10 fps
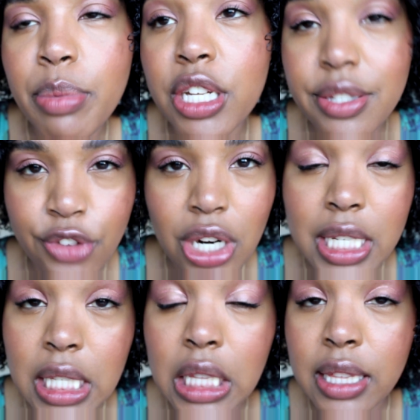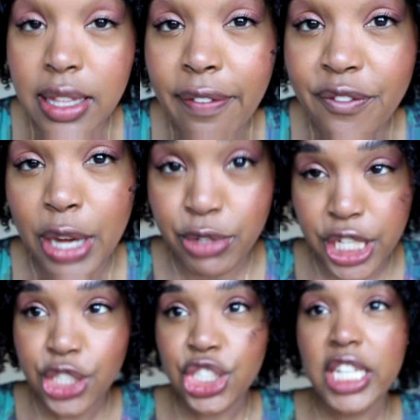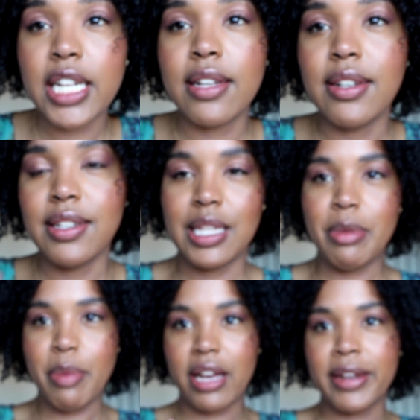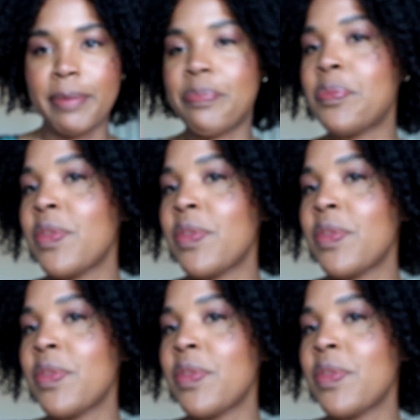But as far as the foundation, let me back up.